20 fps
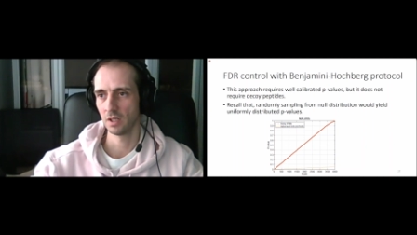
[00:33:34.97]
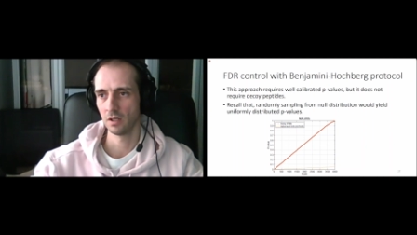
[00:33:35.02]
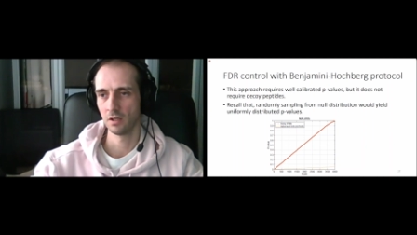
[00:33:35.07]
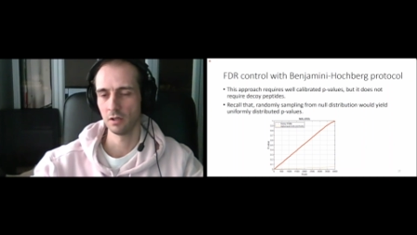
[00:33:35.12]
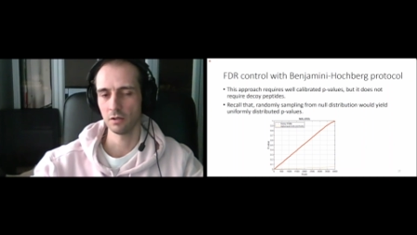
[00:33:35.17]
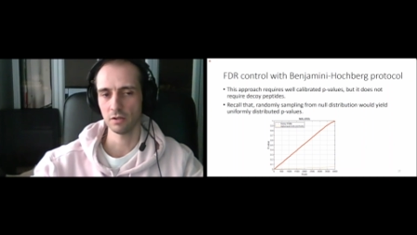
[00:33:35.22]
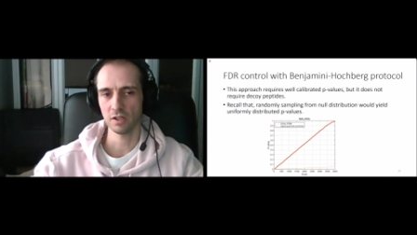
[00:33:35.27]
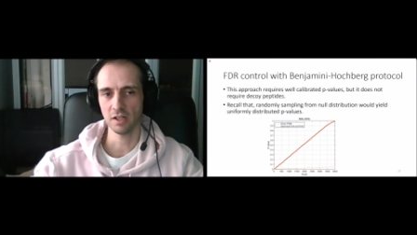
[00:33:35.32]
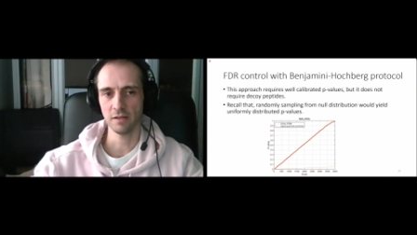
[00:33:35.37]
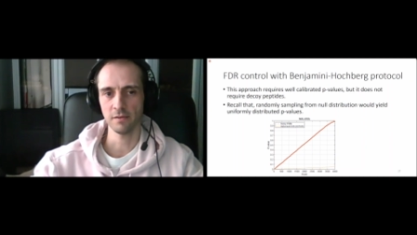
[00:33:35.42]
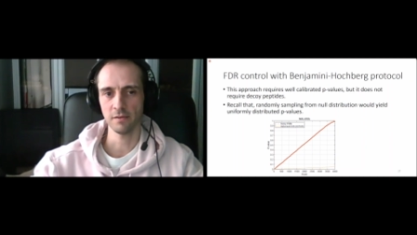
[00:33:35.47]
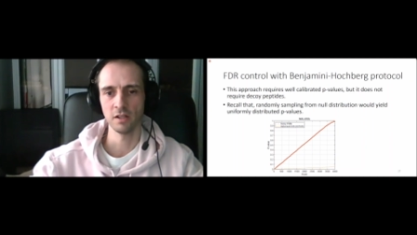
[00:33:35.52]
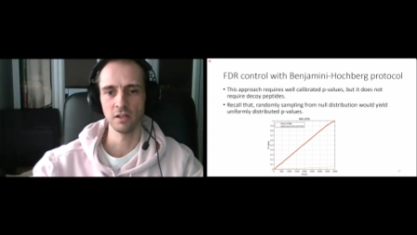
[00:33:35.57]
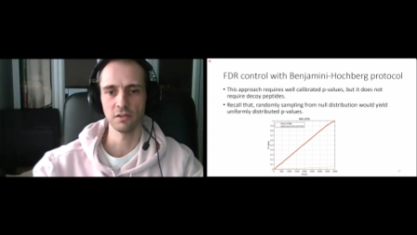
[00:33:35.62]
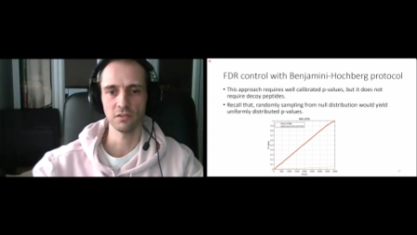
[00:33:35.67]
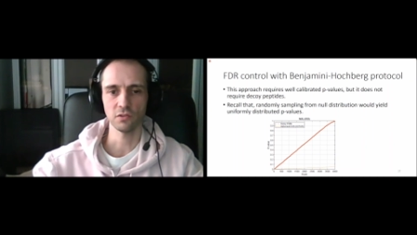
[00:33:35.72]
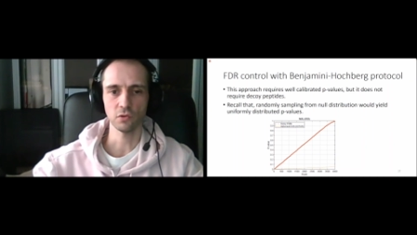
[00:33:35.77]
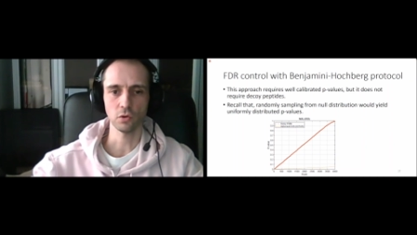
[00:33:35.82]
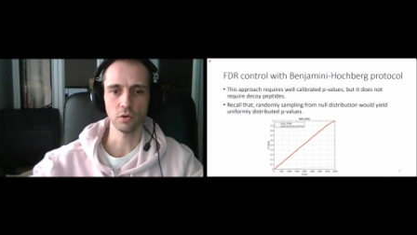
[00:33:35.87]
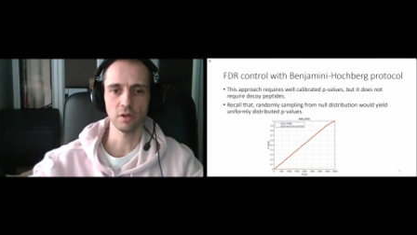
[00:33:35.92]
Okay,
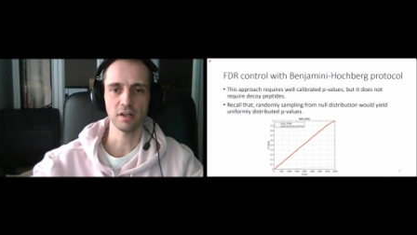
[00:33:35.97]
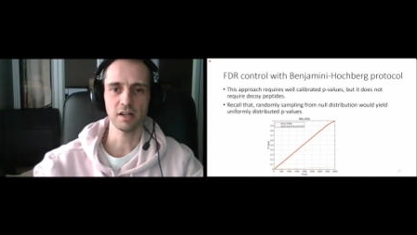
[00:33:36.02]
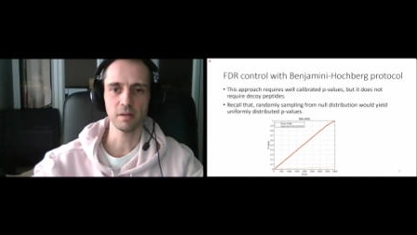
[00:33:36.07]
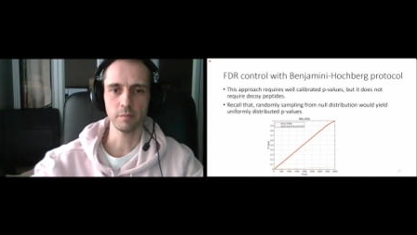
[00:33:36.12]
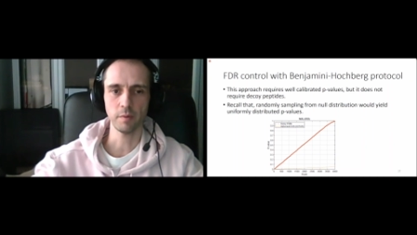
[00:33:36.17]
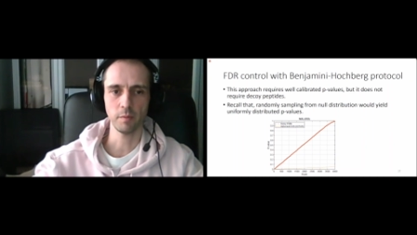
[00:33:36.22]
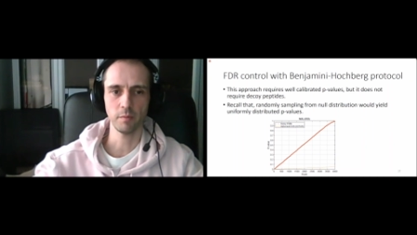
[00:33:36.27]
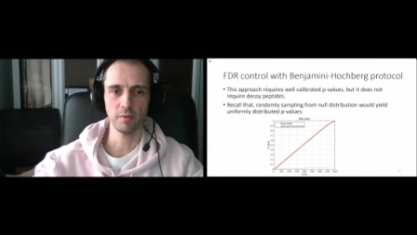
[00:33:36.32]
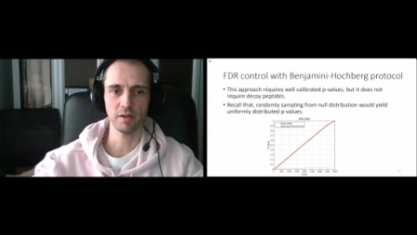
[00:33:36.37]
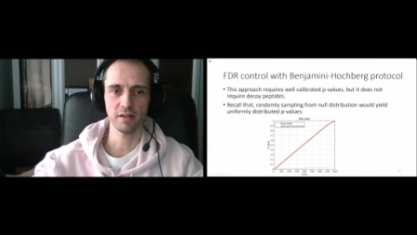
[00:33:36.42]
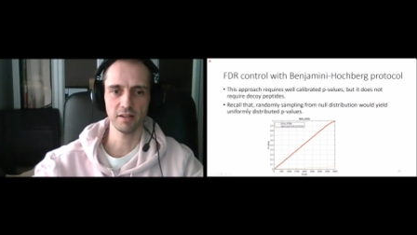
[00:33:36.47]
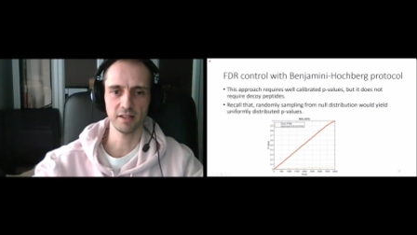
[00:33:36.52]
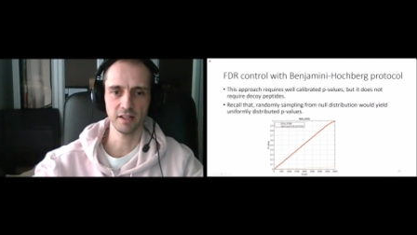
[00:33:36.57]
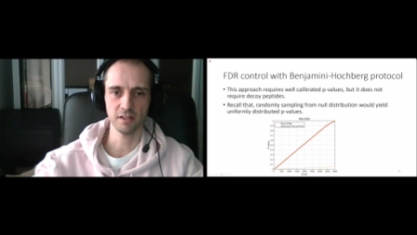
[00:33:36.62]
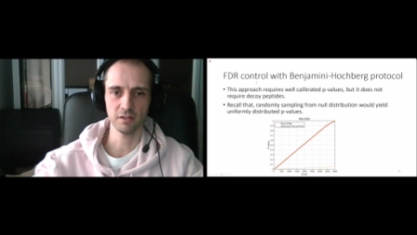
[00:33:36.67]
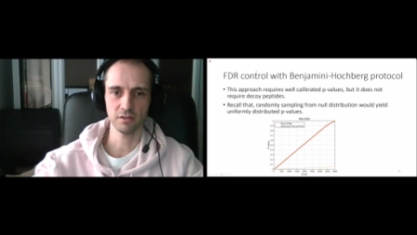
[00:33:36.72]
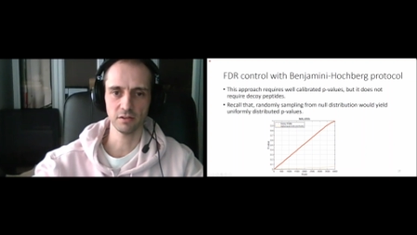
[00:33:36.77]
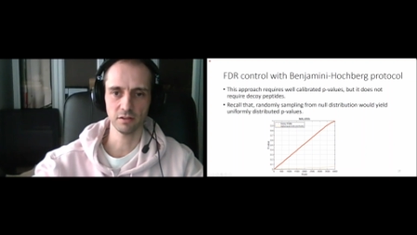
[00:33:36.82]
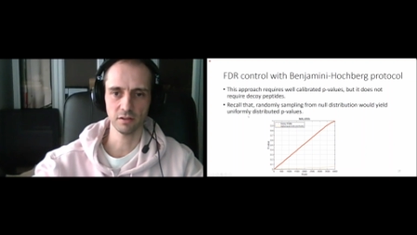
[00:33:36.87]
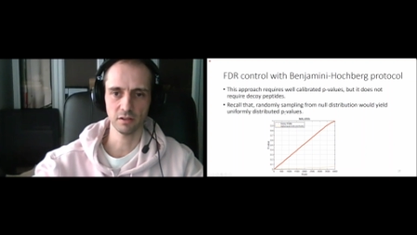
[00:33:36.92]
so remember
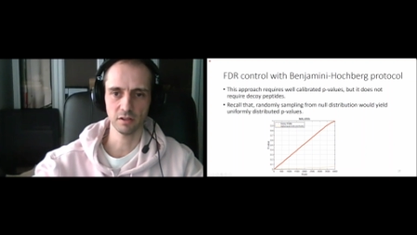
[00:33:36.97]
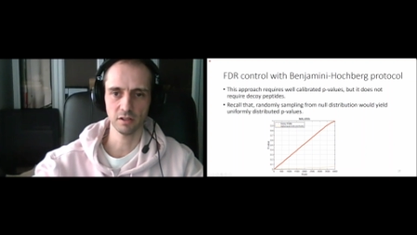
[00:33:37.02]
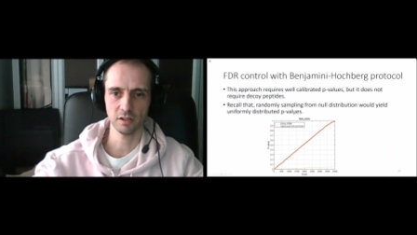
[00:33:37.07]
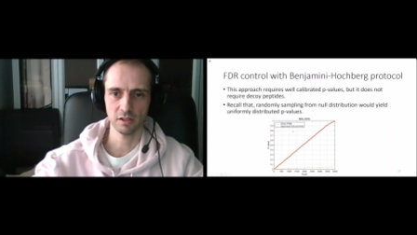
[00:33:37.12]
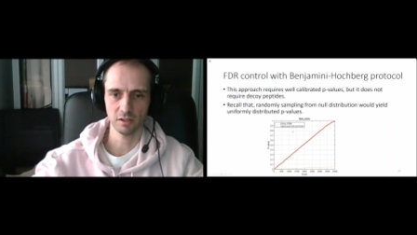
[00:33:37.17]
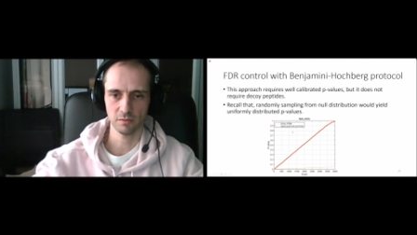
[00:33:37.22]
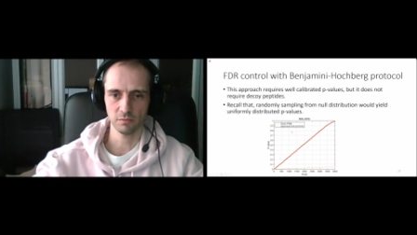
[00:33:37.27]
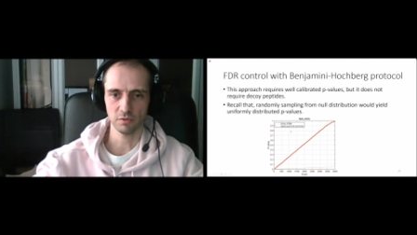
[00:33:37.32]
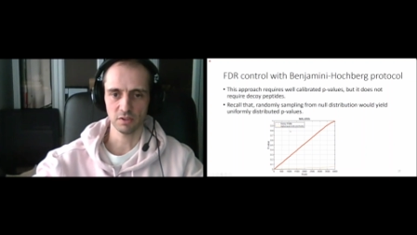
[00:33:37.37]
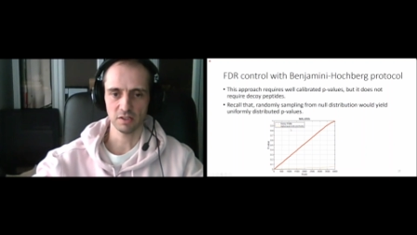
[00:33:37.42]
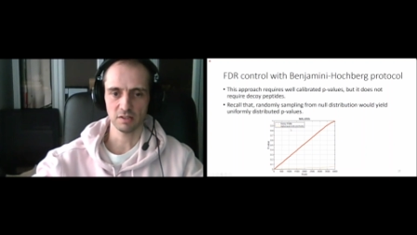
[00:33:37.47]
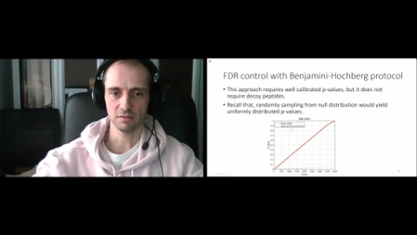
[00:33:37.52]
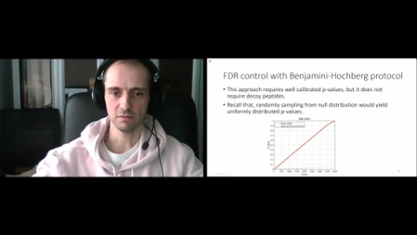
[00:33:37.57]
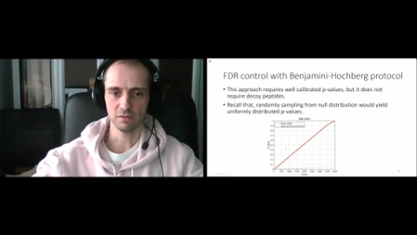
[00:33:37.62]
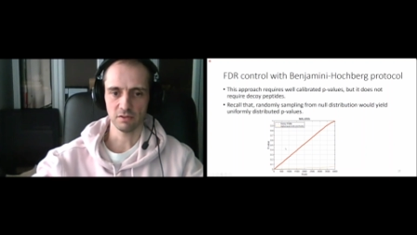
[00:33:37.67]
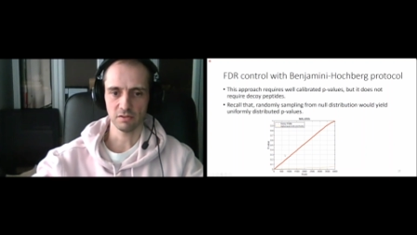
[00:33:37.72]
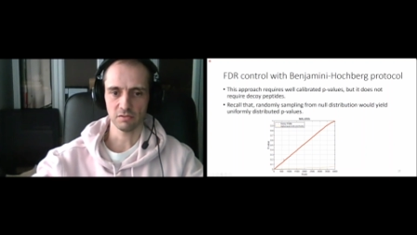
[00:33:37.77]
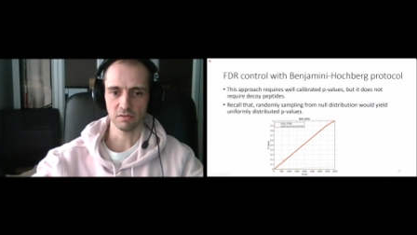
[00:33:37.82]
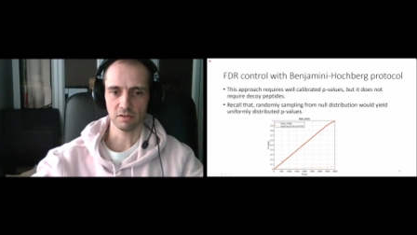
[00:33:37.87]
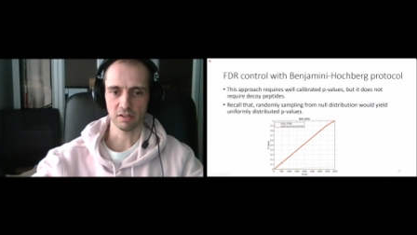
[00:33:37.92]
that we
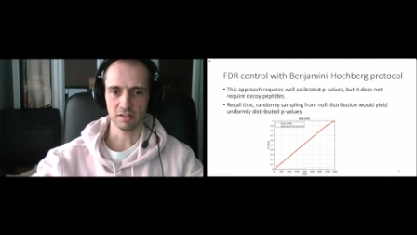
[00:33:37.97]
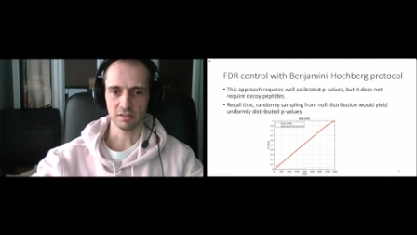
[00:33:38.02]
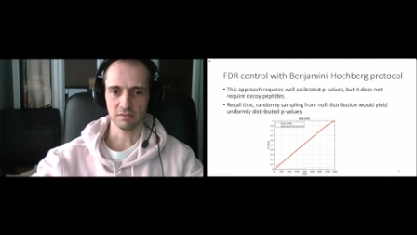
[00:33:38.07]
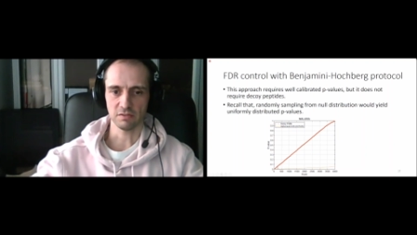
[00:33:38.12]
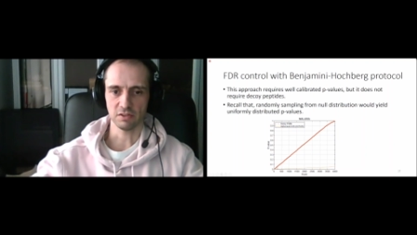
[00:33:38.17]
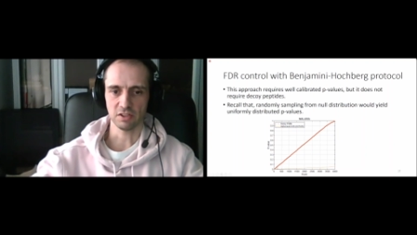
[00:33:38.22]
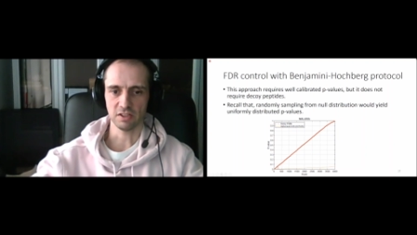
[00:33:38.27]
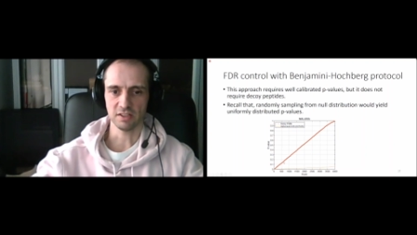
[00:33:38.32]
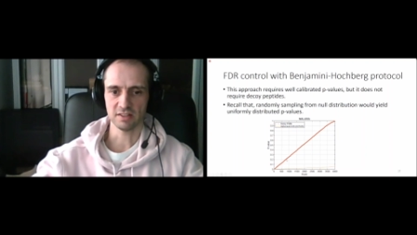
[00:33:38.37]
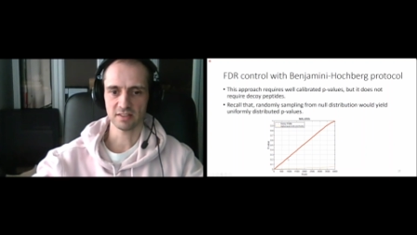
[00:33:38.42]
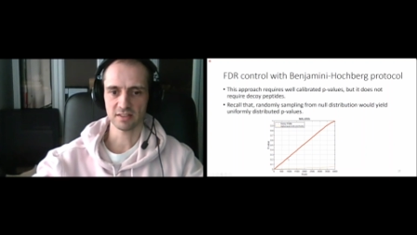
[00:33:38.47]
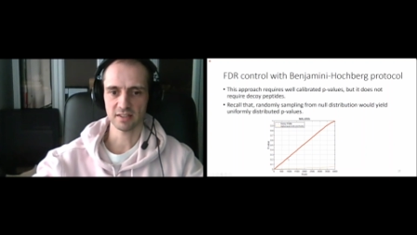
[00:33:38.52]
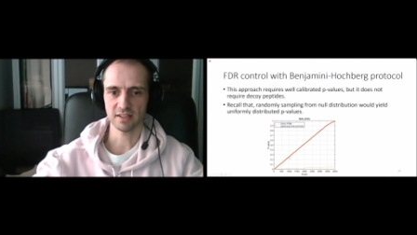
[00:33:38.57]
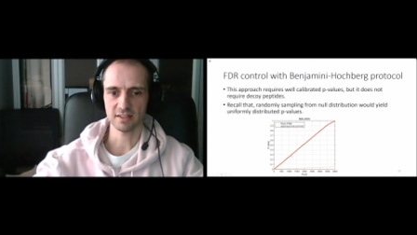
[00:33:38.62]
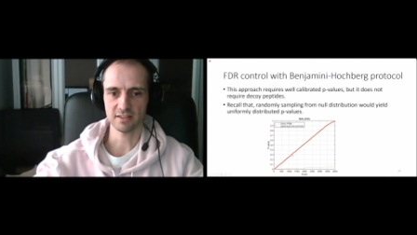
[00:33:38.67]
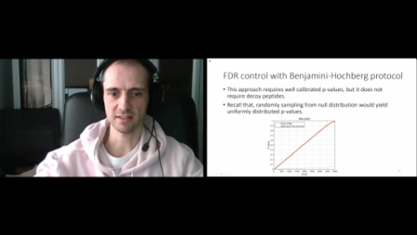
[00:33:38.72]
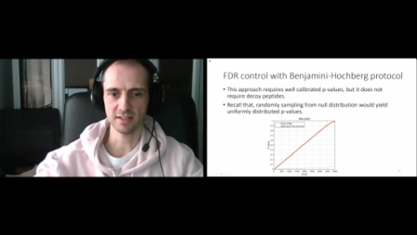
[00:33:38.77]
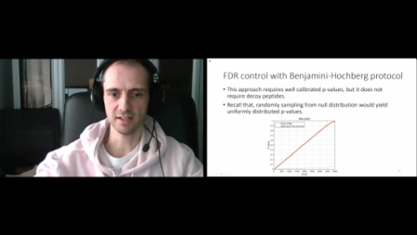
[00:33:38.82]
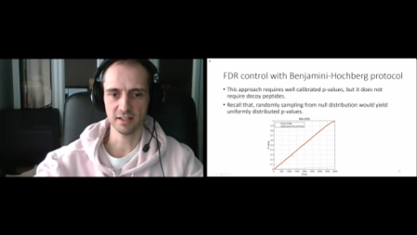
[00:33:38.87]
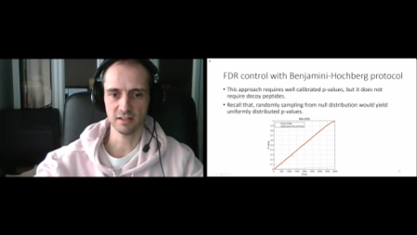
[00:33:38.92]

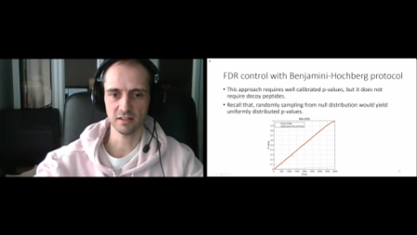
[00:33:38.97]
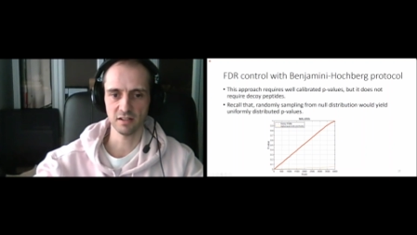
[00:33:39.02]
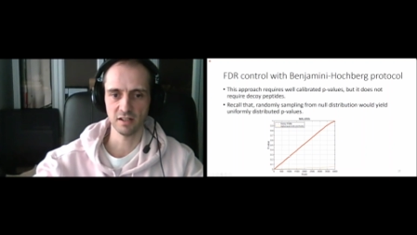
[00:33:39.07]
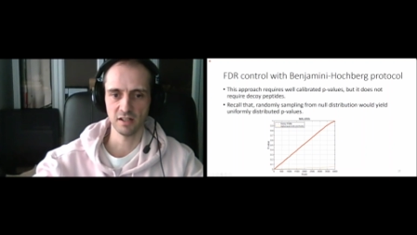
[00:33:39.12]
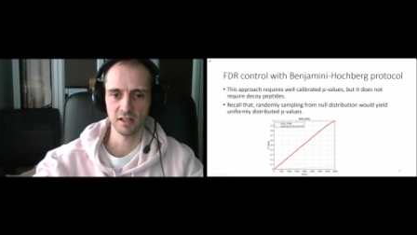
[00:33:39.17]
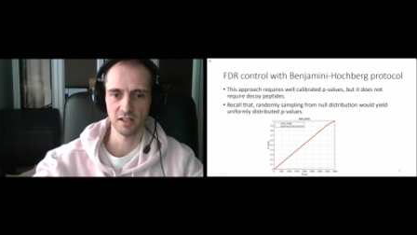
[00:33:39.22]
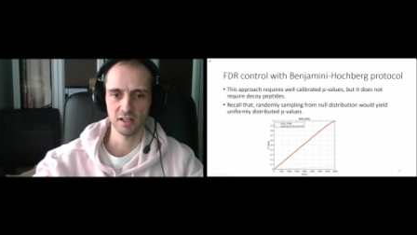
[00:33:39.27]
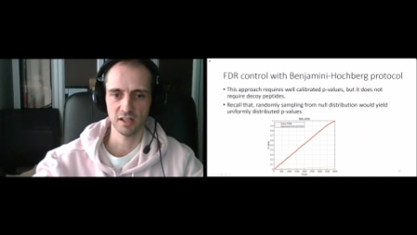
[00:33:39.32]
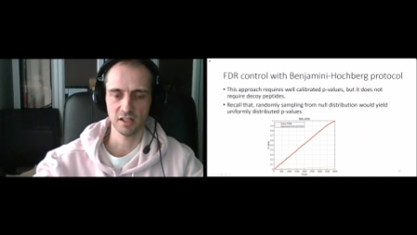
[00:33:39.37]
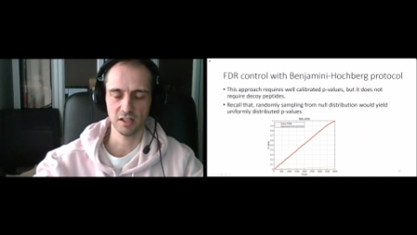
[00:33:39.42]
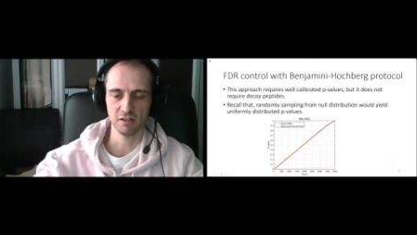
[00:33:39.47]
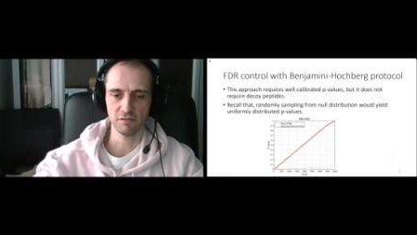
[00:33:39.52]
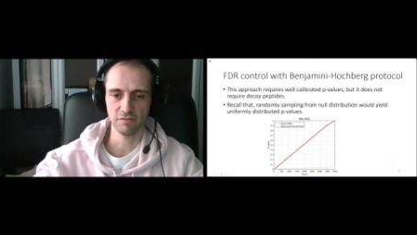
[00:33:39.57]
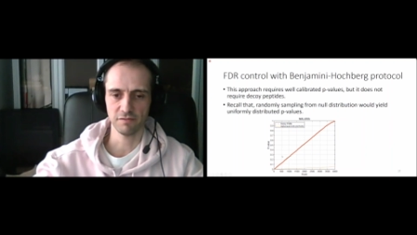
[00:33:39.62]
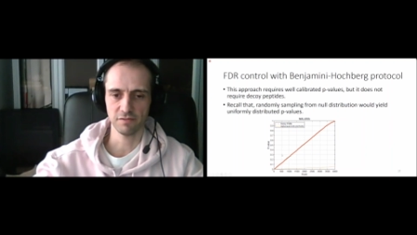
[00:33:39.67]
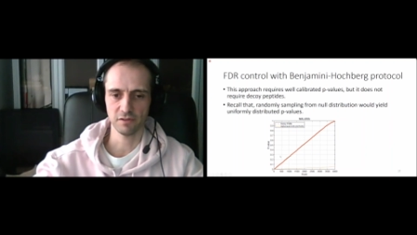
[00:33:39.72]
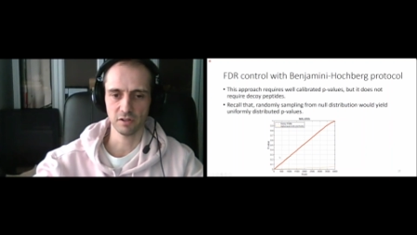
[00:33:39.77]
discussed that if